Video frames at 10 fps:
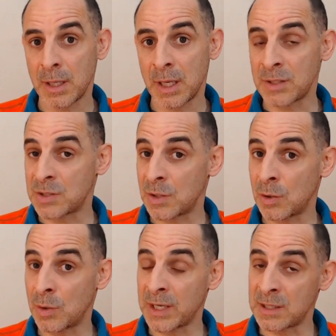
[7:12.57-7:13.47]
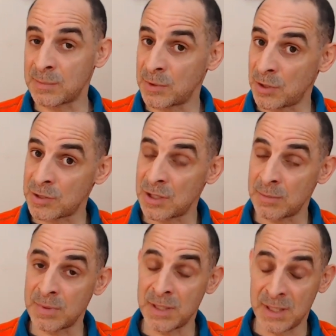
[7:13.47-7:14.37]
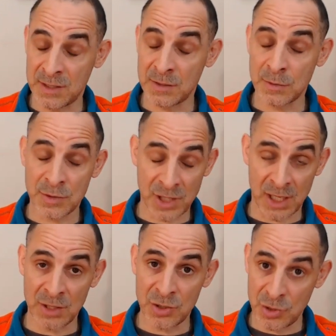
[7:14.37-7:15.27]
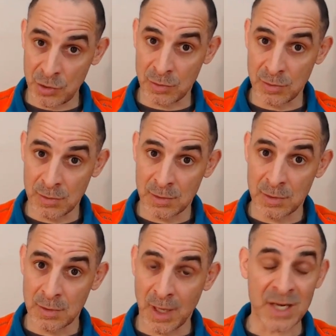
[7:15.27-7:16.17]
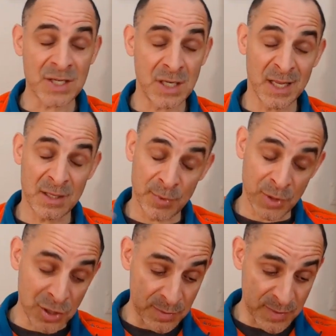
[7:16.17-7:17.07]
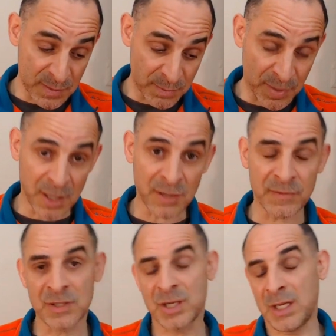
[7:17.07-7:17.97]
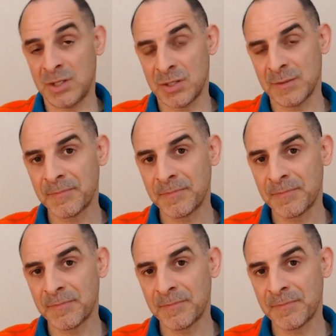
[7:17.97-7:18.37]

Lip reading: and so entrepreneurship needs to change too. Actually, entrepreneurship is part of the change.